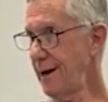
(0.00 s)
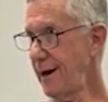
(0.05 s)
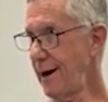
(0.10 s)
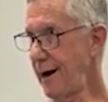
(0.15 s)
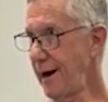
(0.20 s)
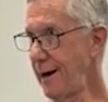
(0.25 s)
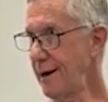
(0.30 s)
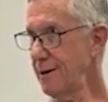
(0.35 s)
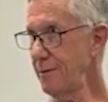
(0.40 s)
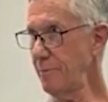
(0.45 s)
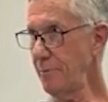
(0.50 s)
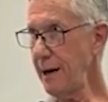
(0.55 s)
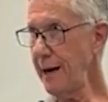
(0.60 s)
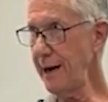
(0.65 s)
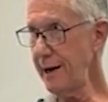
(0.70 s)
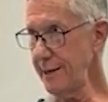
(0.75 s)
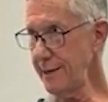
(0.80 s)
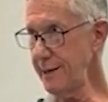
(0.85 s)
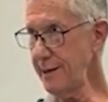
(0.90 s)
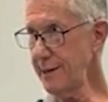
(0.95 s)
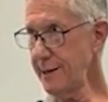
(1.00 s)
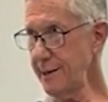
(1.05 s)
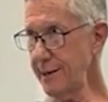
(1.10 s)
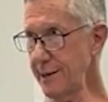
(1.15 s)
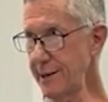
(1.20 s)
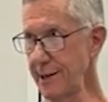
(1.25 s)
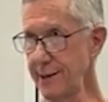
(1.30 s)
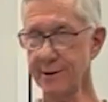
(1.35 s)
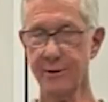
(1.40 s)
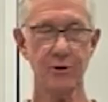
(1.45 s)
our body can
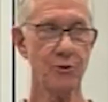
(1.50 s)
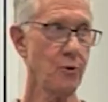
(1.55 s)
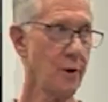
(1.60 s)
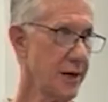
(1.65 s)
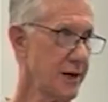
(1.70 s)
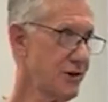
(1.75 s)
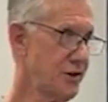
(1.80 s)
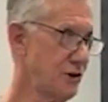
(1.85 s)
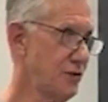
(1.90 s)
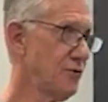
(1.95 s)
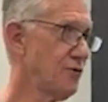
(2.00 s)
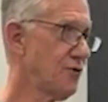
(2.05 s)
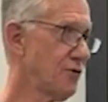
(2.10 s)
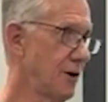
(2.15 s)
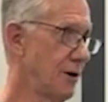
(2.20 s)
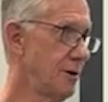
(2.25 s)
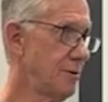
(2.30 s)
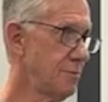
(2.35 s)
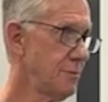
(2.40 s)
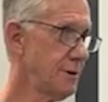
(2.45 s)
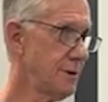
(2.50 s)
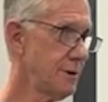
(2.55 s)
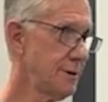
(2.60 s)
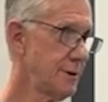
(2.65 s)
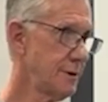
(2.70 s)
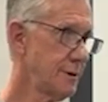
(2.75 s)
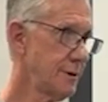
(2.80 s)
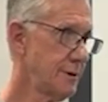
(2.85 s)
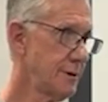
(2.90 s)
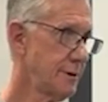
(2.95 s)
get direction from
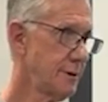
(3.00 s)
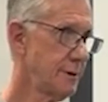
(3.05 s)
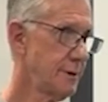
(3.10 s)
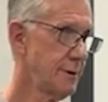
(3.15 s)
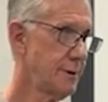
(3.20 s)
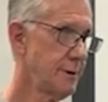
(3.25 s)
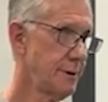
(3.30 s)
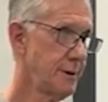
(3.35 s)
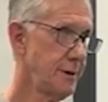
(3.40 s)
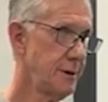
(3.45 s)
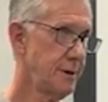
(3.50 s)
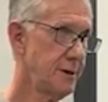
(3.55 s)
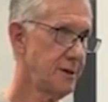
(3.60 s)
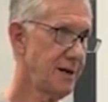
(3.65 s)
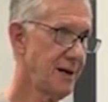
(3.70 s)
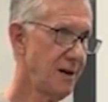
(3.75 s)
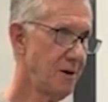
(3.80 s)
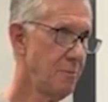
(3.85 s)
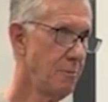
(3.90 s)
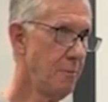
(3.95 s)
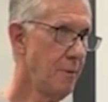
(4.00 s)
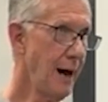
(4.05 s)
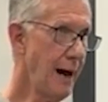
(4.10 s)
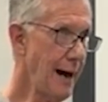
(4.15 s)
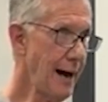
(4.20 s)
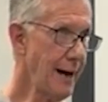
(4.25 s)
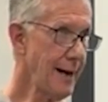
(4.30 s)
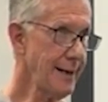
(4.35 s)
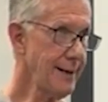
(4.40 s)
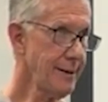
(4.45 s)
is our
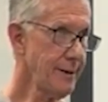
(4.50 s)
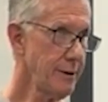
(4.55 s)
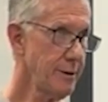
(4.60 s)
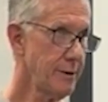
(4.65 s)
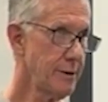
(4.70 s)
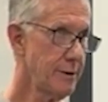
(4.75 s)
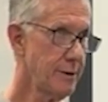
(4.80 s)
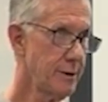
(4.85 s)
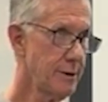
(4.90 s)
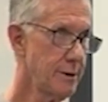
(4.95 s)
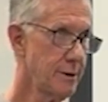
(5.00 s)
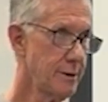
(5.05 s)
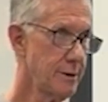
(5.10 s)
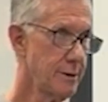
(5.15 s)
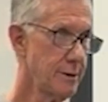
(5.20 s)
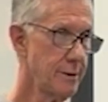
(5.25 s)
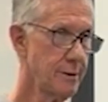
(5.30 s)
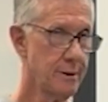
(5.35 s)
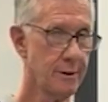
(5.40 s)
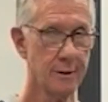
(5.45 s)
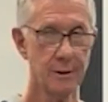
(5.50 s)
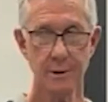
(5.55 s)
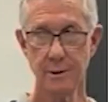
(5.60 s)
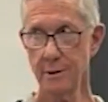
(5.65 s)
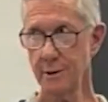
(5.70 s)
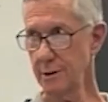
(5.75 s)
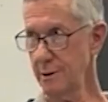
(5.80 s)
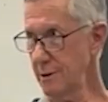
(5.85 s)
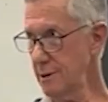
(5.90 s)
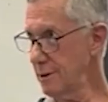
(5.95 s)
mind
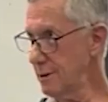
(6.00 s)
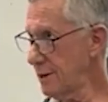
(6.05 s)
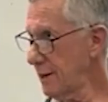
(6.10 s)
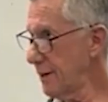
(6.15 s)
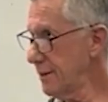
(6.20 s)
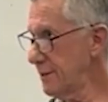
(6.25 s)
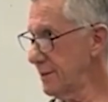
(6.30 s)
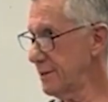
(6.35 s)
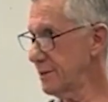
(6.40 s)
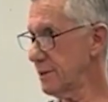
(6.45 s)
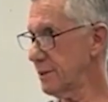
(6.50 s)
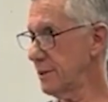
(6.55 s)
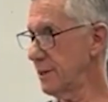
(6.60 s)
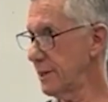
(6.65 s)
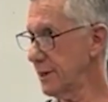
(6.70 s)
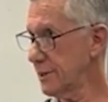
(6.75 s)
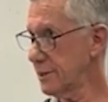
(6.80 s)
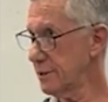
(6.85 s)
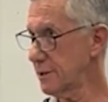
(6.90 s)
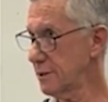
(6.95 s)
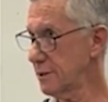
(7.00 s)
or our intellect.